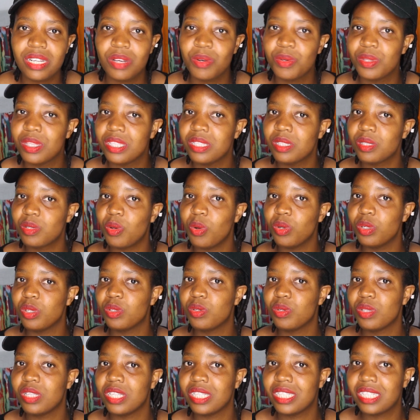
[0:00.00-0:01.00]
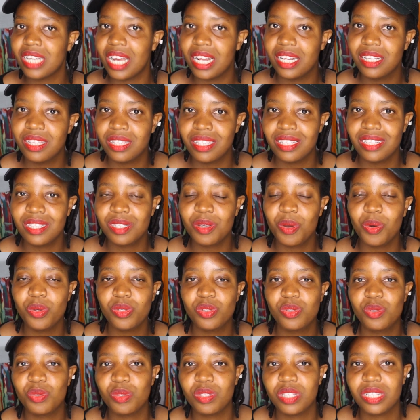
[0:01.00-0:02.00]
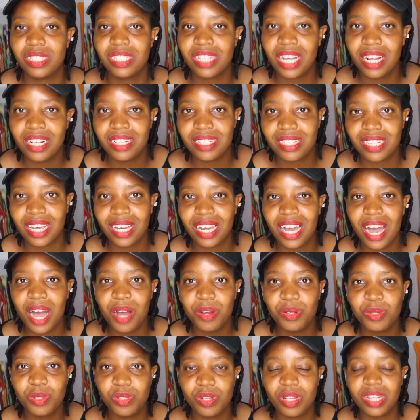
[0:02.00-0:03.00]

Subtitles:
Or this goes to the child. This goes to the child's account,